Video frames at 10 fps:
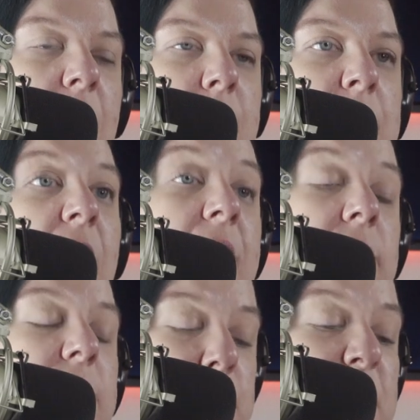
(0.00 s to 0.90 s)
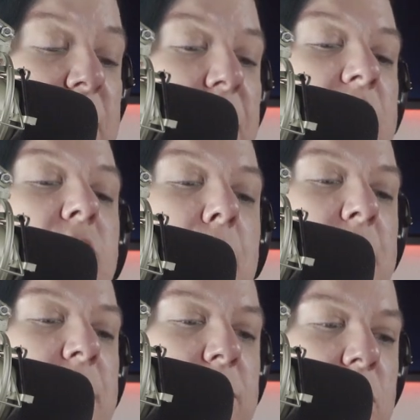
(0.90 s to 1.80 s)
I specifically remember
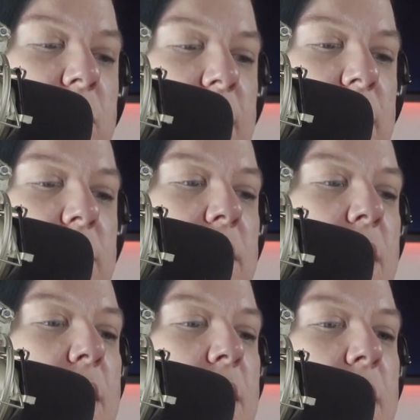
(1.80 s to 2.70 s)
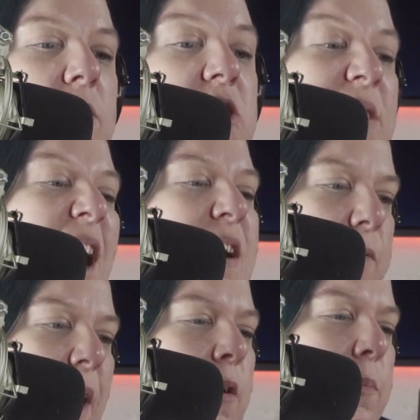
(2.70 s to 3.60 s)
those two things, which is kind of
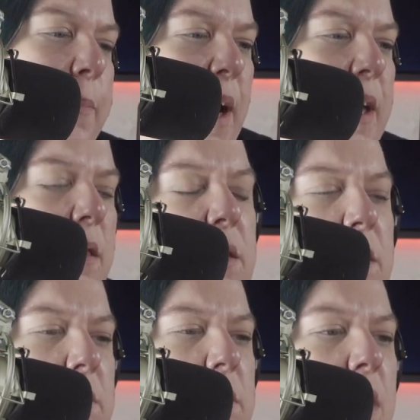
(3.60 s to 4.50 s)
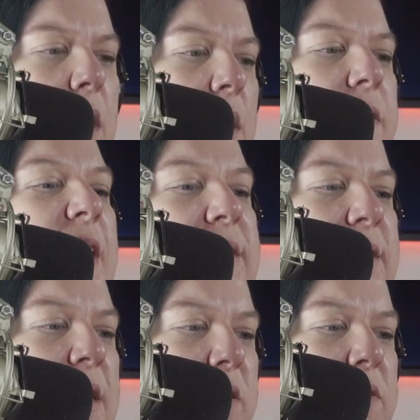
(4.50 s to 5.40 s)
out by on that
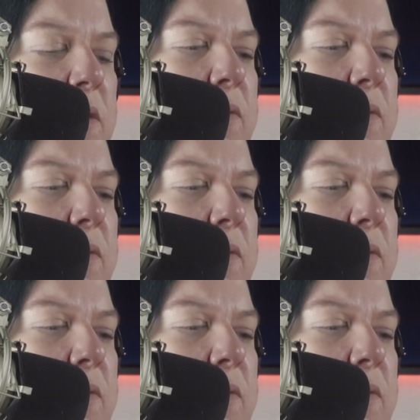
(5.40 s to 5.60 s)
side of San